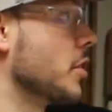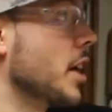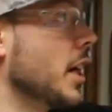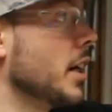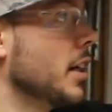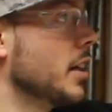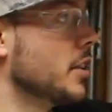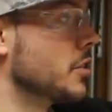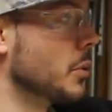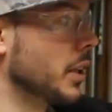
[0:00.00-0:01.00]
tray
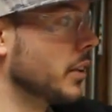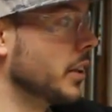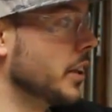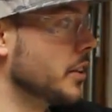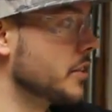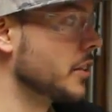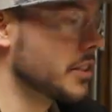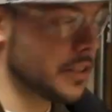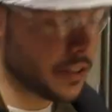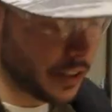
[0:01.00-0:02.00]
so it clears, because it's